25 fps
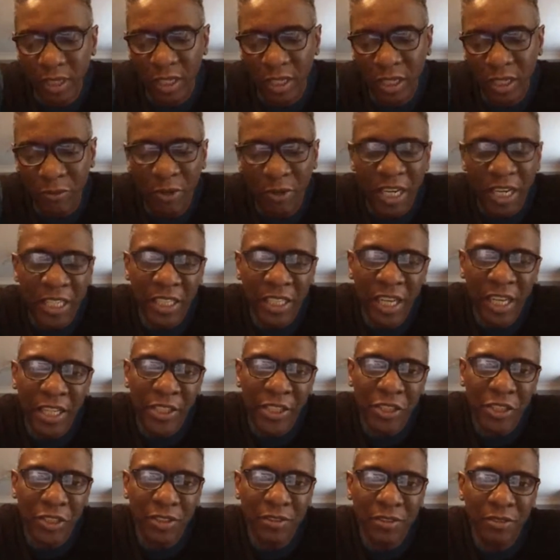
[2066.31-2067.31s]

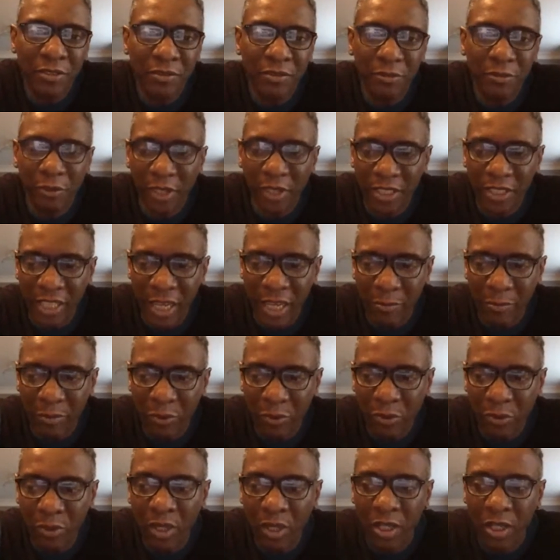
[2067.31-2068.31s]
radiation, for
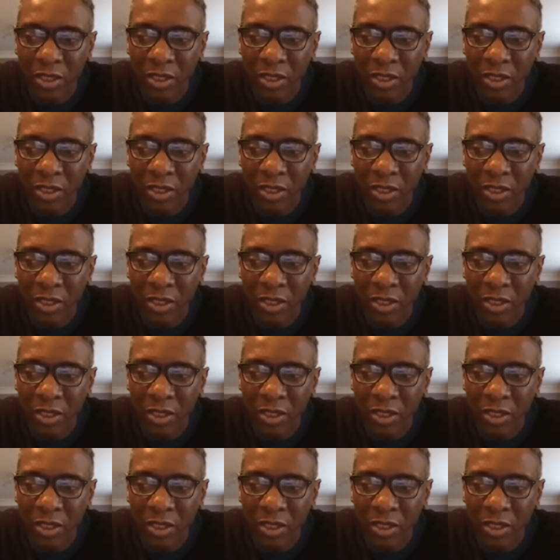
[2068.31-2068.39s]
example.